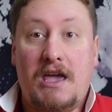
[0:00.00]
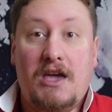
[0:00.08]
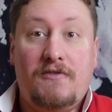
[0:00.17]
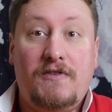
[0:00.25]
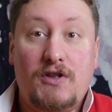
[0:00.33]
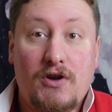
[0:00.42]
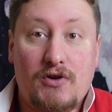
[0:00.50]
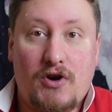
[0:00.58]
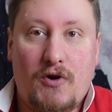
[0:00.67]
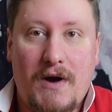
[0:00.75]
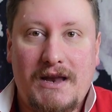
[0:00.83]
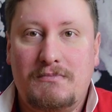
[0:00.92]
If you don't
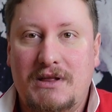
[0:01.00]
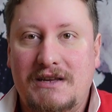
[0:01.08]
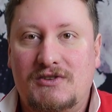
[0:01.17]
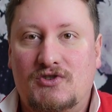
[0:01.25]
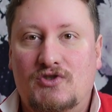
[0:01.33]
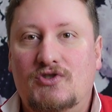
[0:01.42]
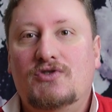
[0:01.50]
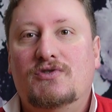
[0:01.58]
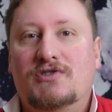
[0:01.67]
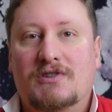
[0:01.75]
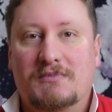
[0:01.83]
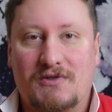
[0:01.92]
already, please do
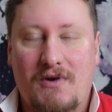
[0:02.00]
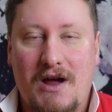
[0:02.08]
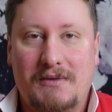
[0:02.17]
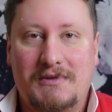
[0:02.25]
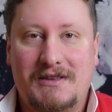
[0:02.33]
subscribe